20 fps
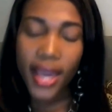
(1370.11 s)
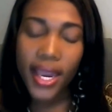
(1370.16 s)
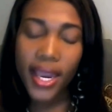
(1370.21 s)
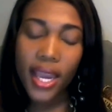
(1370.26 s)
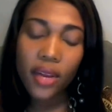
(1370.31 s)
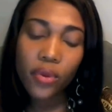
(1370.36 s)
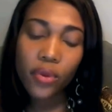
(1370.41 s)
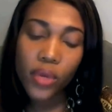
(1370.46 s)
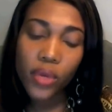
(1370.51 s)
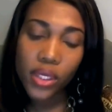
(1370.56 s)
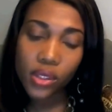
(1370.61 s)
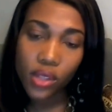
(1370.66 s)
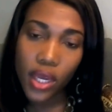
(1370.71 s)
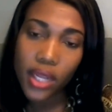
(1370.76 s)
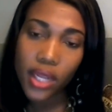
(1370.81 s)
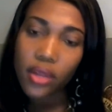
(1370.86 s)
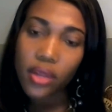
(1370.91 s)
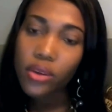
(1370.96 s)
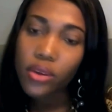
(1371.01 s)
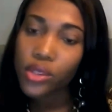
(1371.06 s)
Can
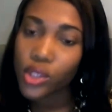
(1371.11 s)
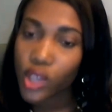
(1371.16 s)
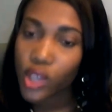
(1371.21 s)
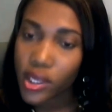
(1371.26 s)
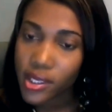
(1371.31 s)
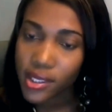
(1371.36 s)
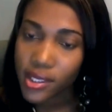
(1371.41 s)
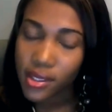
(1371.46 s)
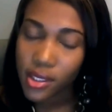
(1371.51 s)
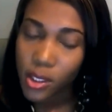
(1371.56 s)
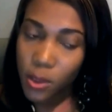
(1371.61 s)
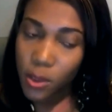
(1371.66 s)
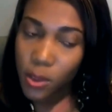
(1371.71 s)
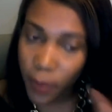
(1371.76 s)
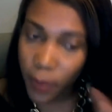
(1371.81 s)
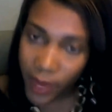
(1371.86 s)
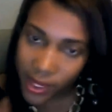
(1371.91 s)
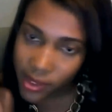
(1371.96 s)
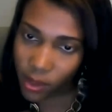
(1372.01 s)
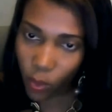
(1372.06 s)
you just
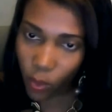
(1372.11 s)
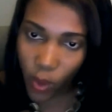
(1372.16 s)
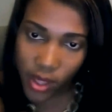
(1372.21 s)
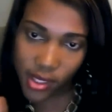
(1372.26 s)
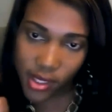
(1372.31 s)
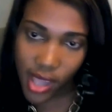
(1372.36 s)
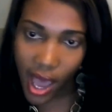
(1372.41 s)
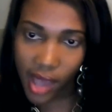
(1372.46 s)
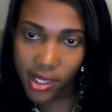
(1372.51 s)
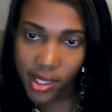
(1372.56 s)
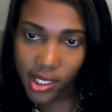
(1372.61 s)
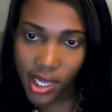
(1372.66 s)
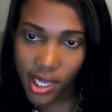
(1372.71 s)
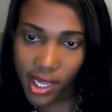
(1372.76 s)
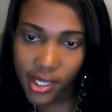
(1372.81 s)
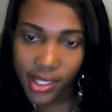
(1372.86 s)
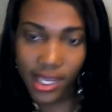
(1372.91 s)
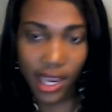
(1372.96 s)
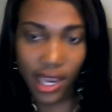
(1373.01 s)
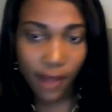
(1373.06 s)
split the
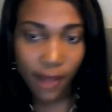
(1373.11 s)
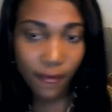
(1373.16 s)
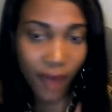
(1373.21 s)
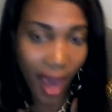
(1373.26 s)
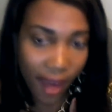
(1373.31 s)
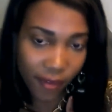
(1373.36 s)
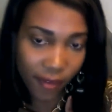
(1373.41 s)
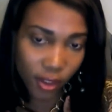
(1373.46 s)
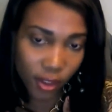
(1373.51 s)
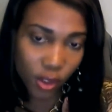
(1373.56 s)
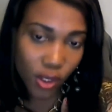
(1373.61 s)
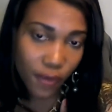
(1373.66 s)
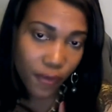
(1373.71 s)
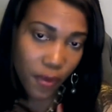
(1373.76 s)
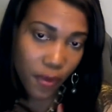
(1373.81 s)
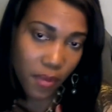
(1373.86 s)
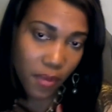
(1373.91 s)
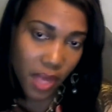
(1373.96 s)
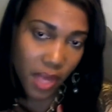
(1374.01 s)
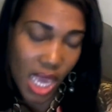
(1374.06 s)
1,000, take 500
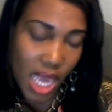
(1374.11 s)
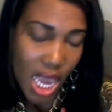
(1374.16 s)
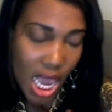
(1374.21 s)
for me,